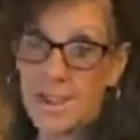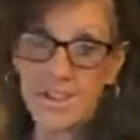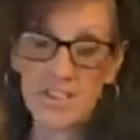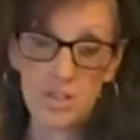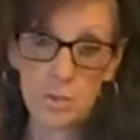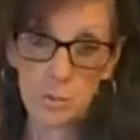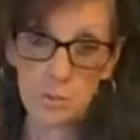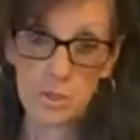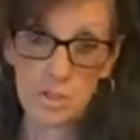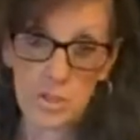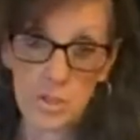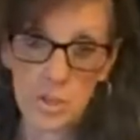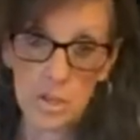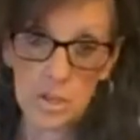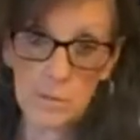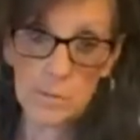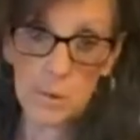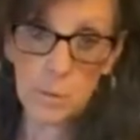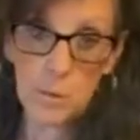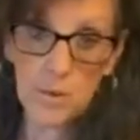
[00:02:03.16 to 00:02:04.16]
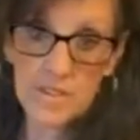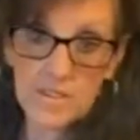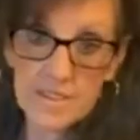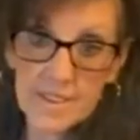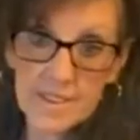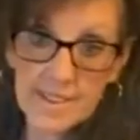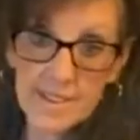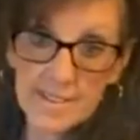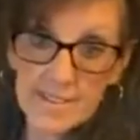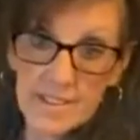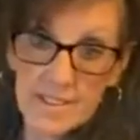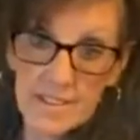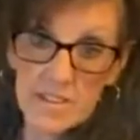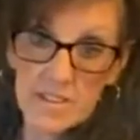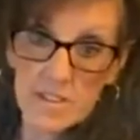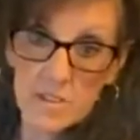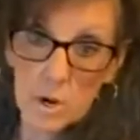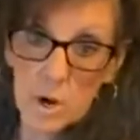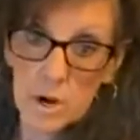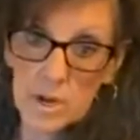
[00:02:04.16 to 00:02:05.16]
it's really going to be, once I get this
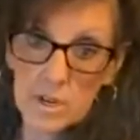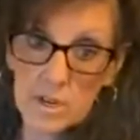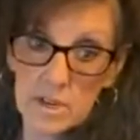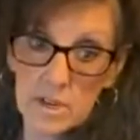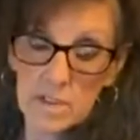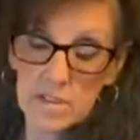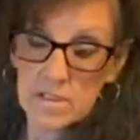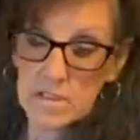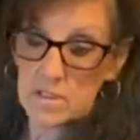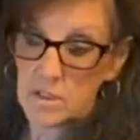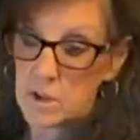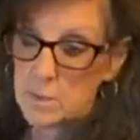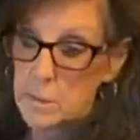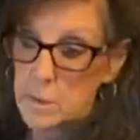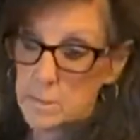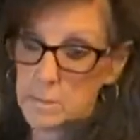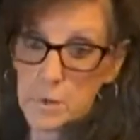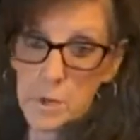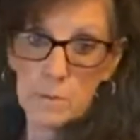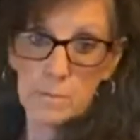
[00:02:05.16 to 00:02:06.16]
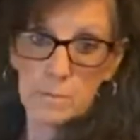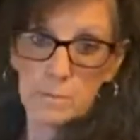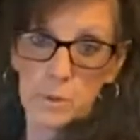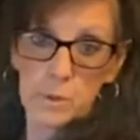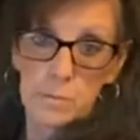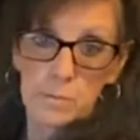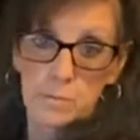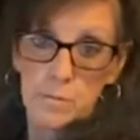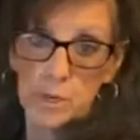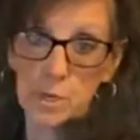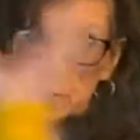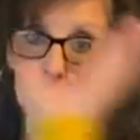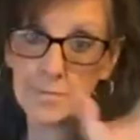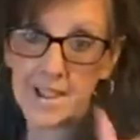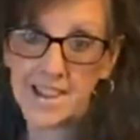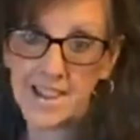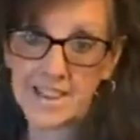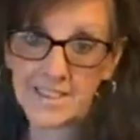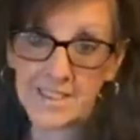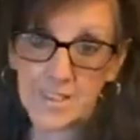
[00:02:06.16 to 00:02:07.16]
started, it's going to be boom, boom, boom,
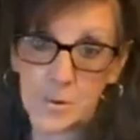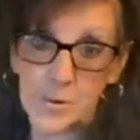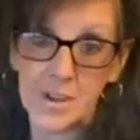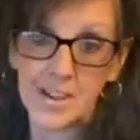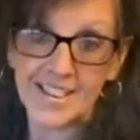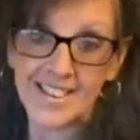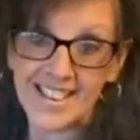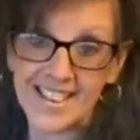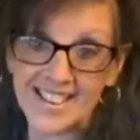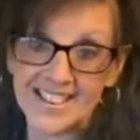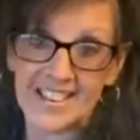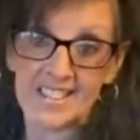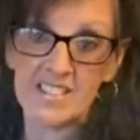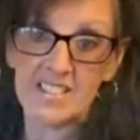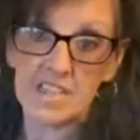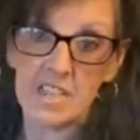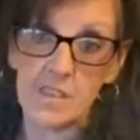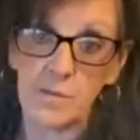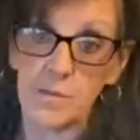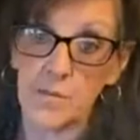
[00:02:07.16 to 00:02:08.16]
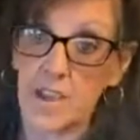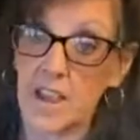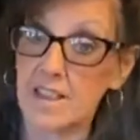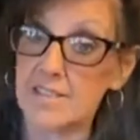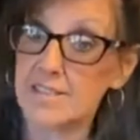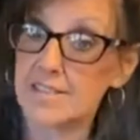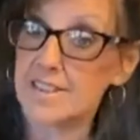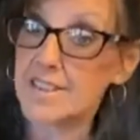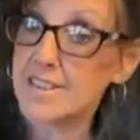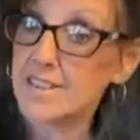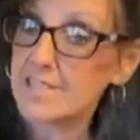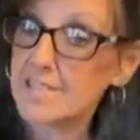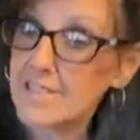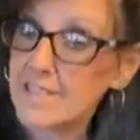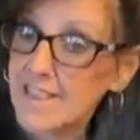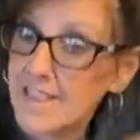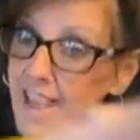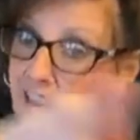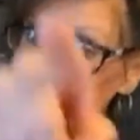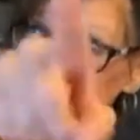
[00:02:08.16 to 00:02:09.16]
and it's quick and easy, fast,
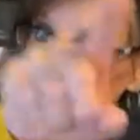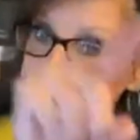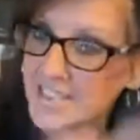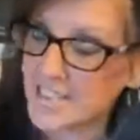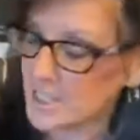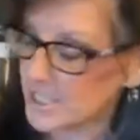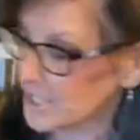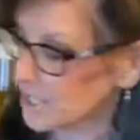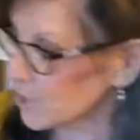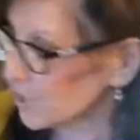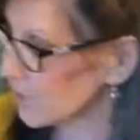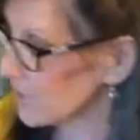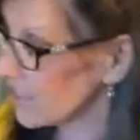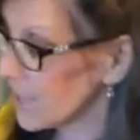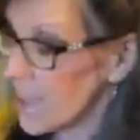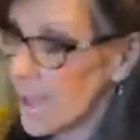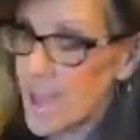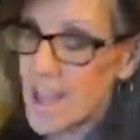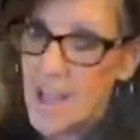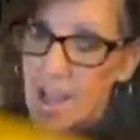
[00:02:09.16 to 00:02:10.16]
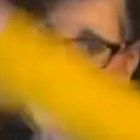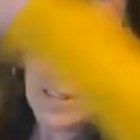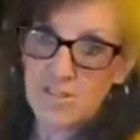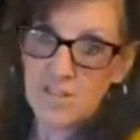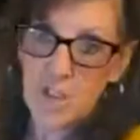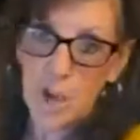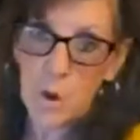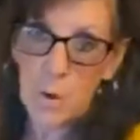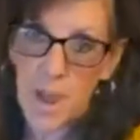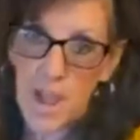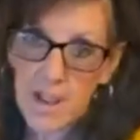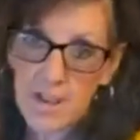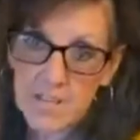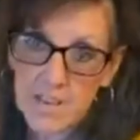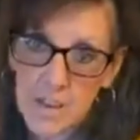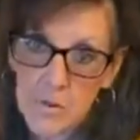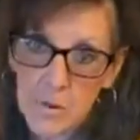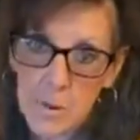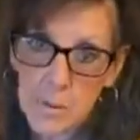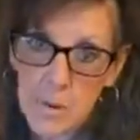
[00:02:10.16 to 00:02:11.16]
easy, and delicious. So
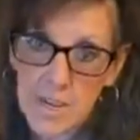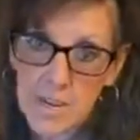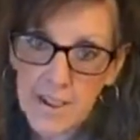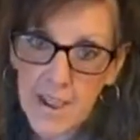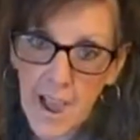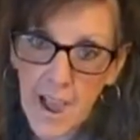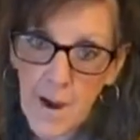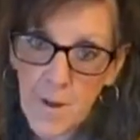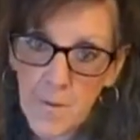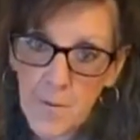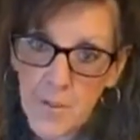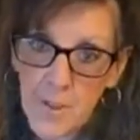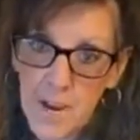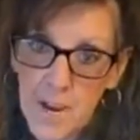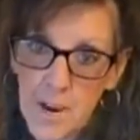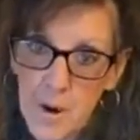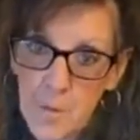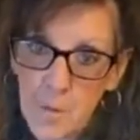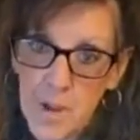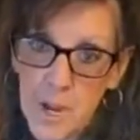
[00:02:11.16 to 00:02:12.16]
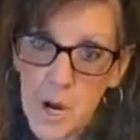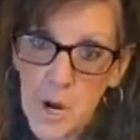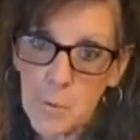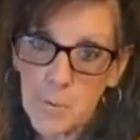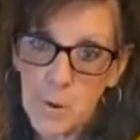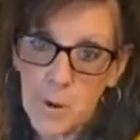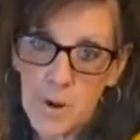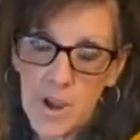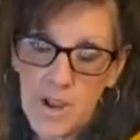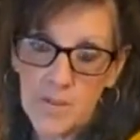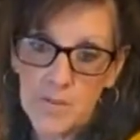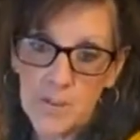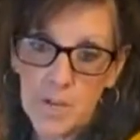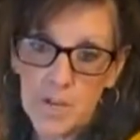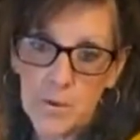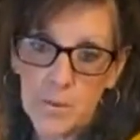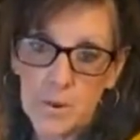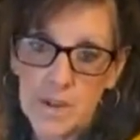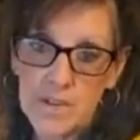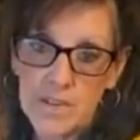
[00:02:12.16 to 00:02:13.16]
how's everybody out there? We hope you're having
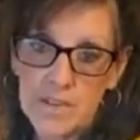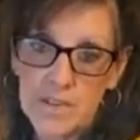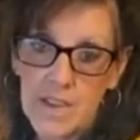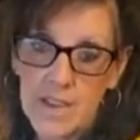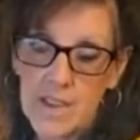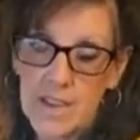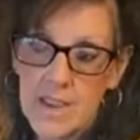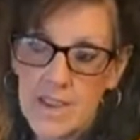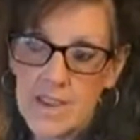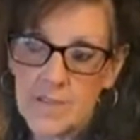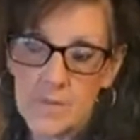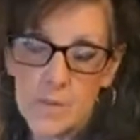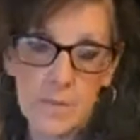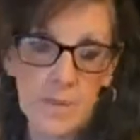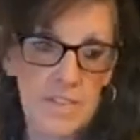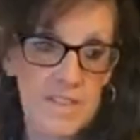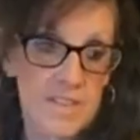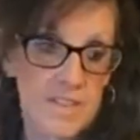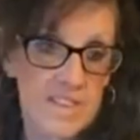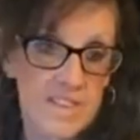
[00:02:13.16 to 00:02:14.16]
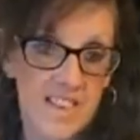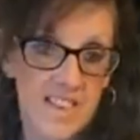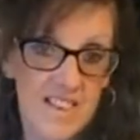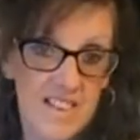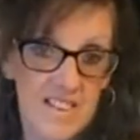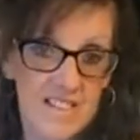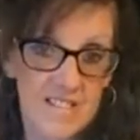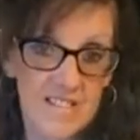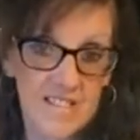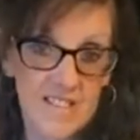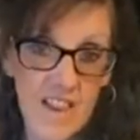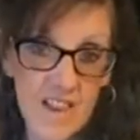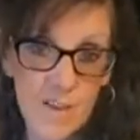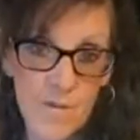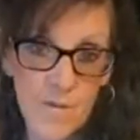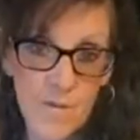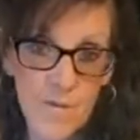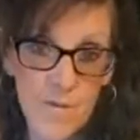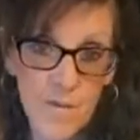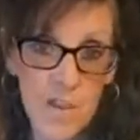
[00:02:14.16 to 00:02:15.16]
a great day. Everybody's staying
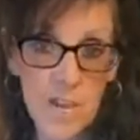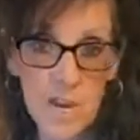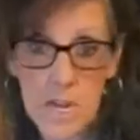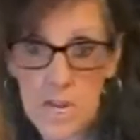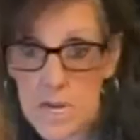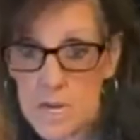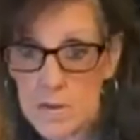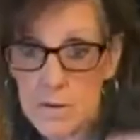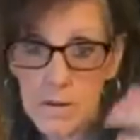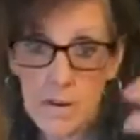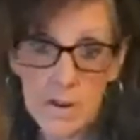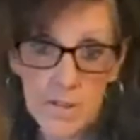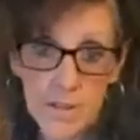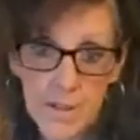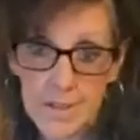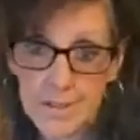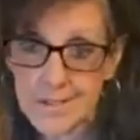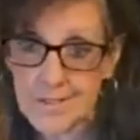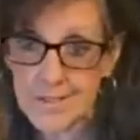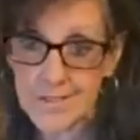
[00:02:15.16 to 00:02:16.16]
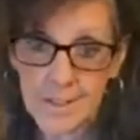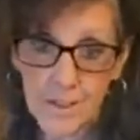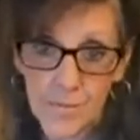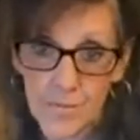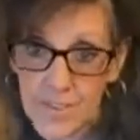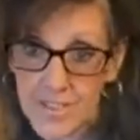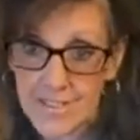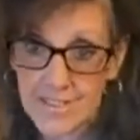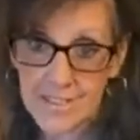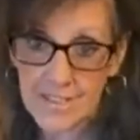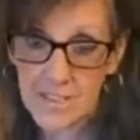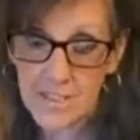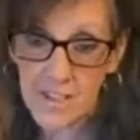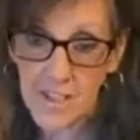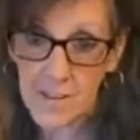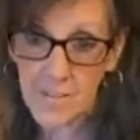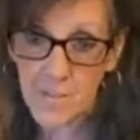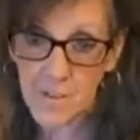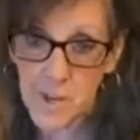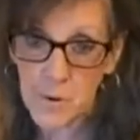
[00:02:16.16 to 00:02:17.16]
safe, you know, all that stuff that's still
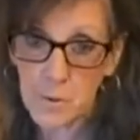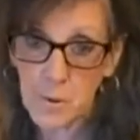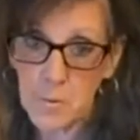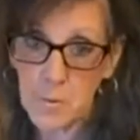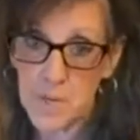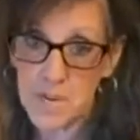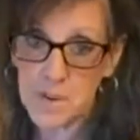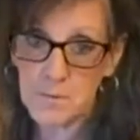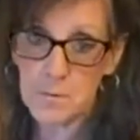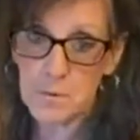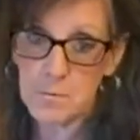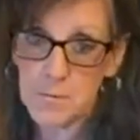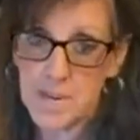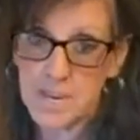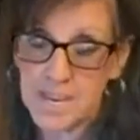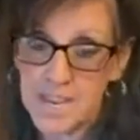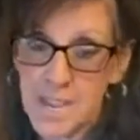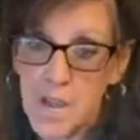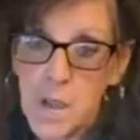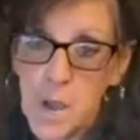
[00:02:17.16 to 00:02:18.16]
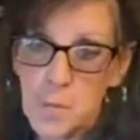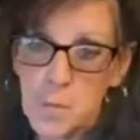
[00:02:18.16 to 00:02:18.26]
out there. We want everybody,